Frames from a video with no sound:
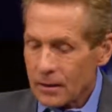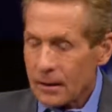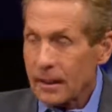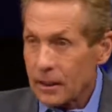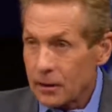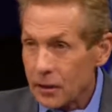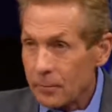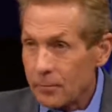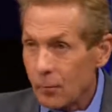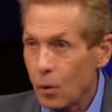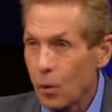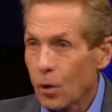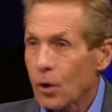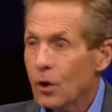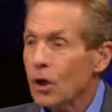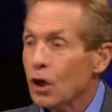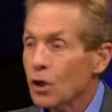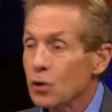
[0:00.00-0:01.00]
Kellen
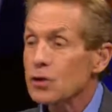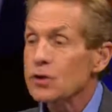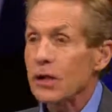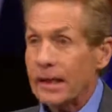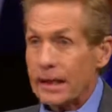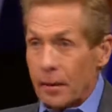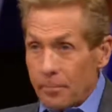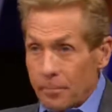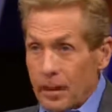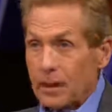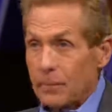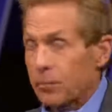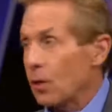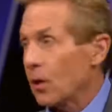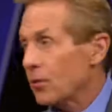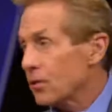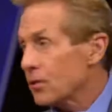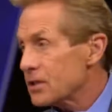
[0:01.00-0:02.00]
Moore, who's like a big
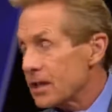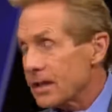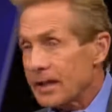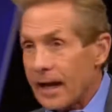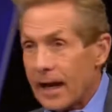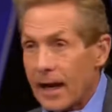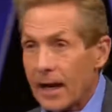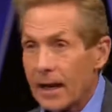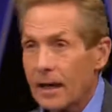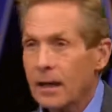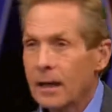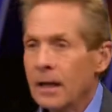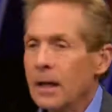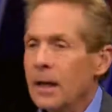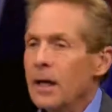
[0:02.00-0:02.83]
brother to Dak.